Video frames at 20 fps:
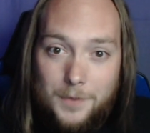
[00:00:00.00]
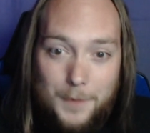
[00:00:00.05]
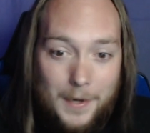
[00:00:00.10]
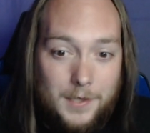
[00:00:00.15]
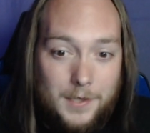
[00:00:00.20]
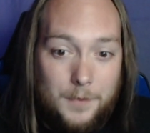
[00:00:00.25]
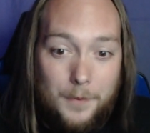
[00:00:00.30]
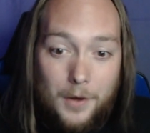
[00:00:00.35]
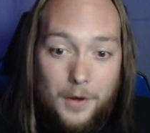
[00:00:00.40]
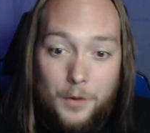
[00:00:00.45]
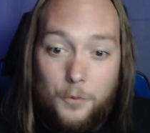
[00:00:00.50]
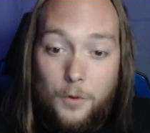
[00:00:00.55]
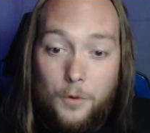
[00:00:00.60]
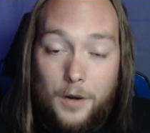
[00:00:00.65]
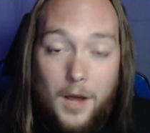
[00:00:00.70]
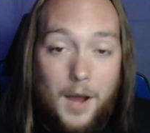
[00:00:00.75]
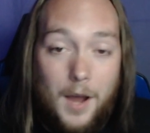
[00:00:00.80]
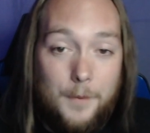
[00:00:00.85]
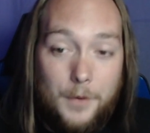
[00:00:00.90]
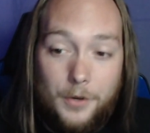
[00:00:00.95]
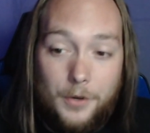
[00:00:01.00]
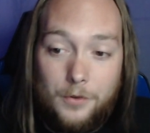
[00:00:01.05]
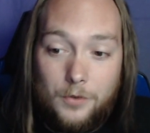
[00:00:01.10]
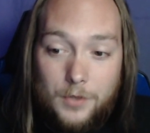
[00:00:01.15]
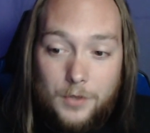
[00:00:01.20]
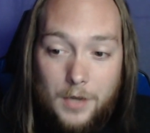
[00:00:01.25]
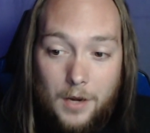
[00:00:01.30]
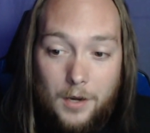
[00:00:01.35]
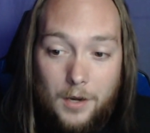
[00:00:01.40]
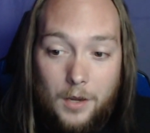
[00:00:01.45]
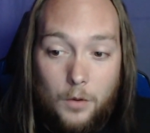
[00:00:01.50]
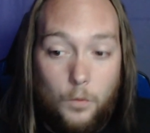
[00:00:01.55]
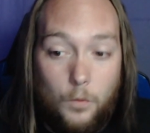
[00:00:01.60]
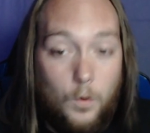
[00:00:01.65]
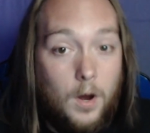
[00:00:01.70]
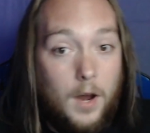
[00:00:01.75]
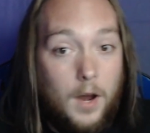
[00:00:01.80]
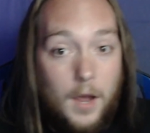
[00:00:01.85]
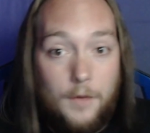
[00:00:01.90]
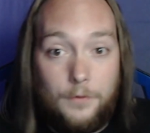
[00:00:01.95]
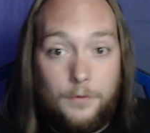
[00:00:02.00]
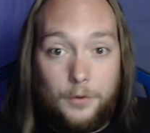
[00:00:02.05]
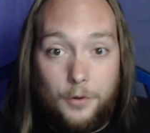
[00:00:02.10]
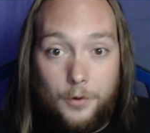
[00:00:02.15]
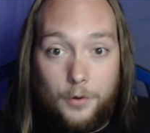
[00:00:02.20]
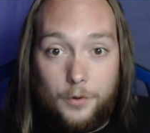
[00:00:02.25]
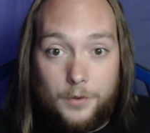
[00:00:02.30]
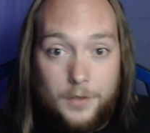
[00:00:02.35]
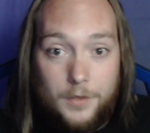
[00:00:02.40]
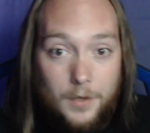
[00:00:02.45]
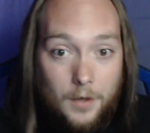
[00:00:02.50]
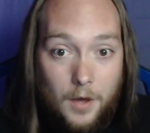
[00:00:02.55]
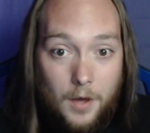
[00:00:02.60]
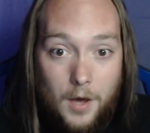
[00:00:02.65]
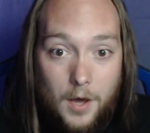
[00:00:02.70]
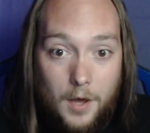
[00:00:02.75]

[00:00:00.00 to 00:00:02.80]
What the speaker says: based upon what I'm understanding and what I've learned